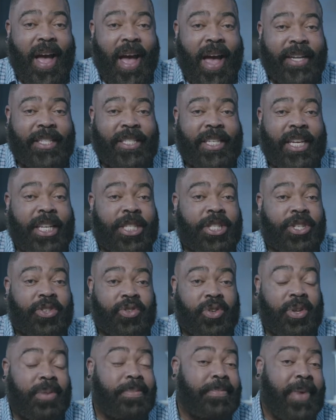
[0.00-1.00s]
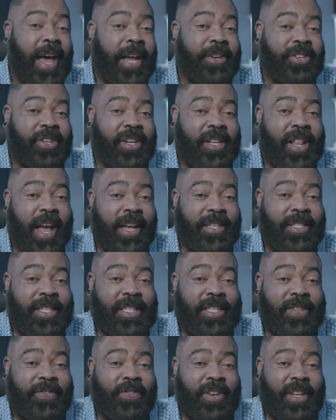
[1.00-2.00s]
I teach group
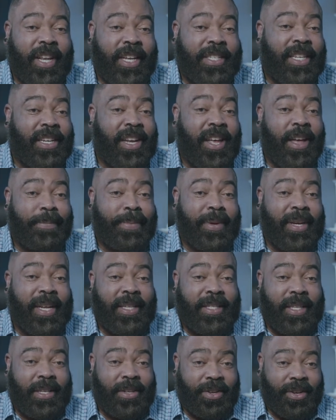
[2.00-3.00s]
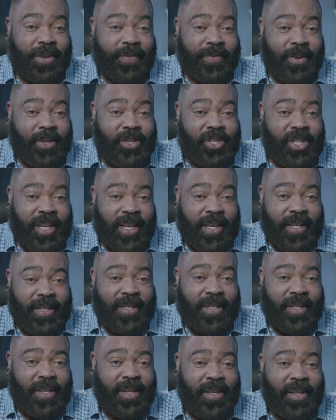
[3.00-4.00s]
masterclasses for lesson companies and
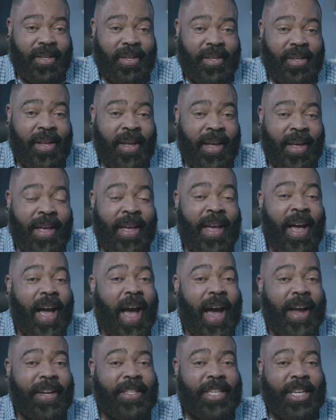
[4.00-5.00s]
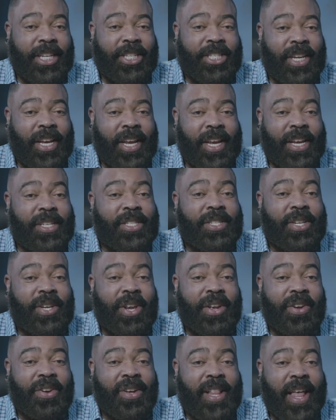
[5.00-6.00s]
universities. I teach
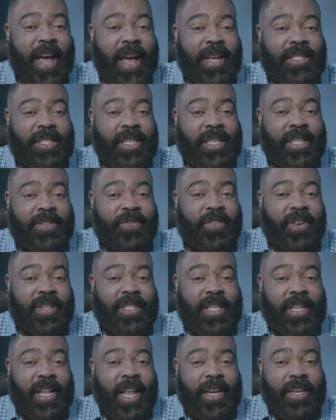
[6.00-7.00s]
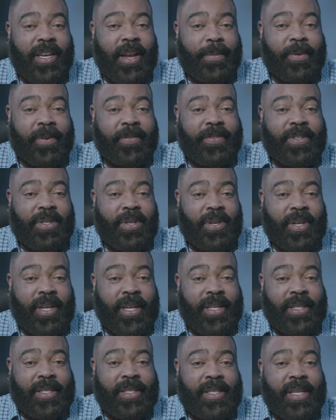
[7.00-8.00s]
in-studio classes for a select number of
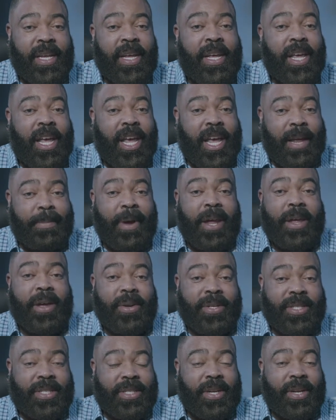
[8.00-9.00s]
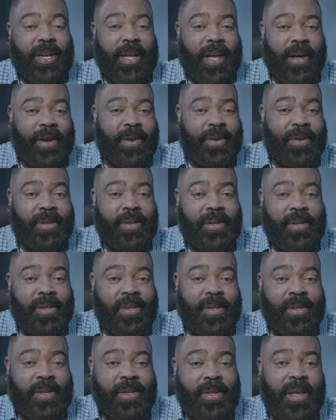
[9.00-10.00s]
students in my own studio.
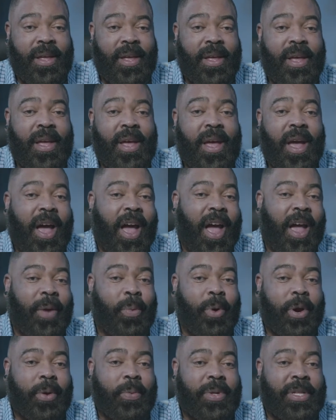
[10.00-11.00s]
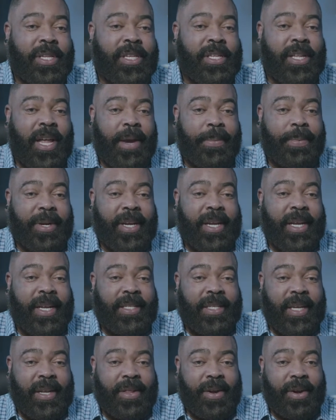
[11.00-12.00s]
I work with
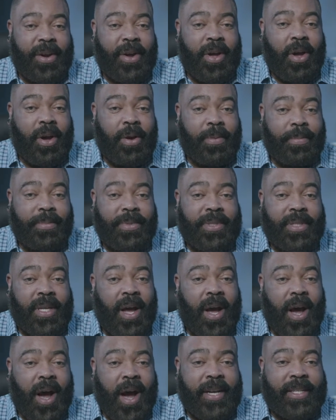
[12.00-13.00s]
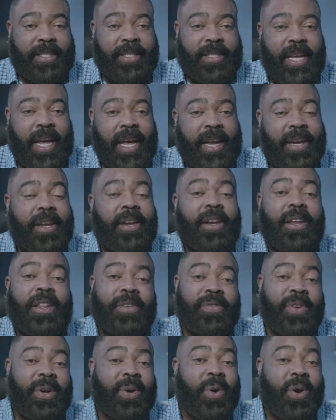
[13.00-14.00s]
celebrities in their homes, on set, and in
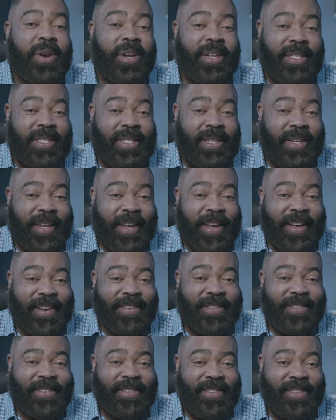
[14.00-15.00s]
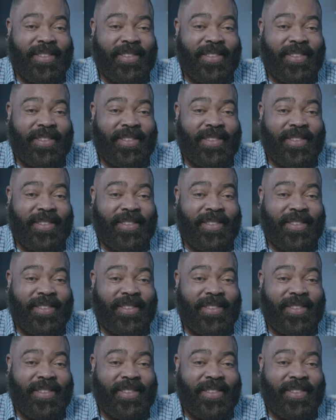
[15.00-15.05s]
the recording studio.